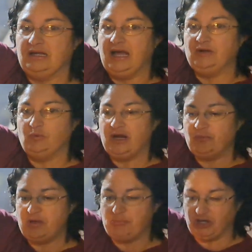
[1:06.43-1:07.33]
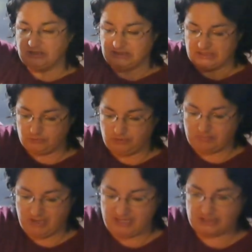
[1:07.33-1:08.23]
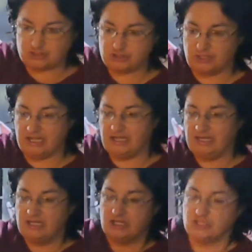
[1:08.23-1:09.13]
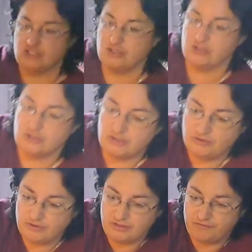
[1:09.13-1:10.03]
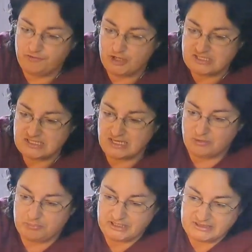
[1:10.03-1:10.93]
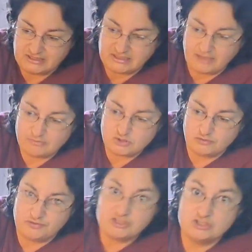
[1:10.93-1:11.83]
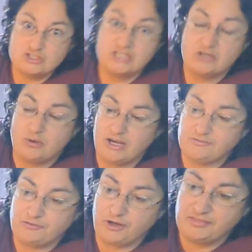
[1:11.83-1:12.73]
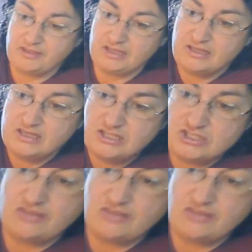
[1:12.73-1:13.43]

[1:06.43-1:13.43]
And when we bottle it, we make sure the first little bit that comes off is usually quite frothy, so